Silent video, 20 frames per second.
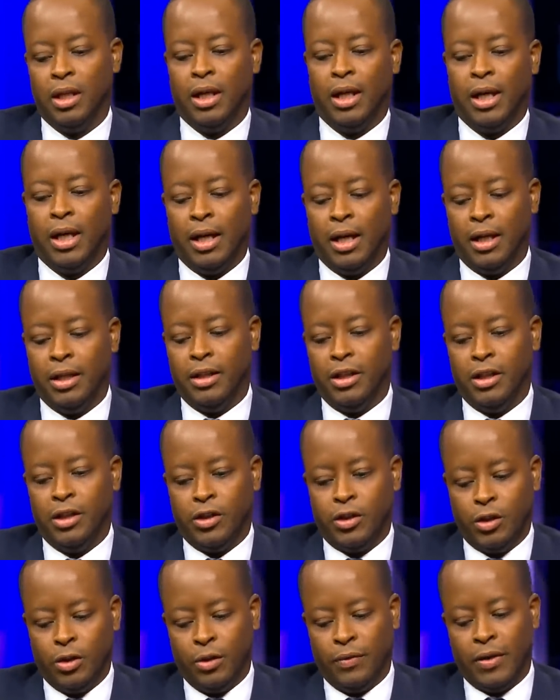the
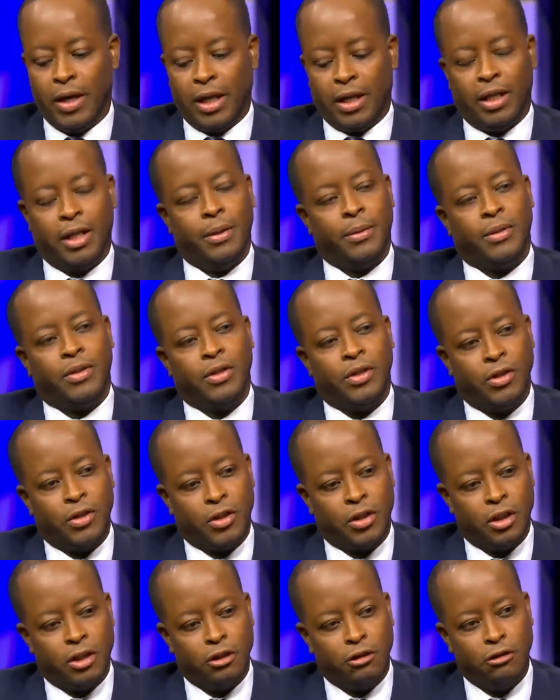issue of academics in this
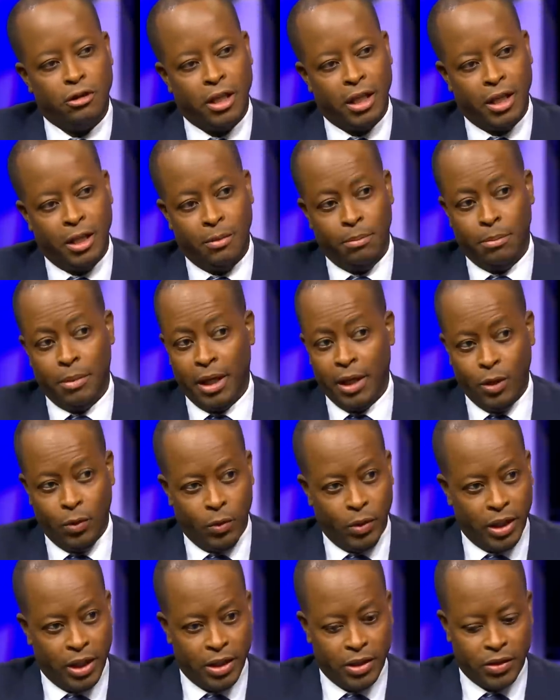country, and in many
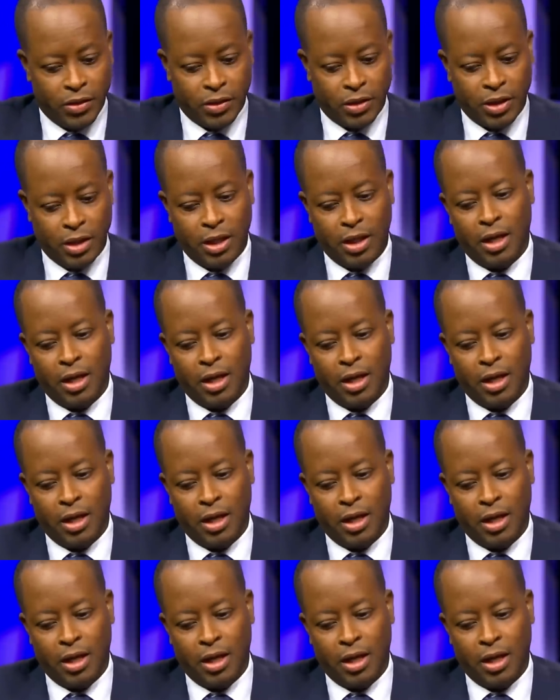ways,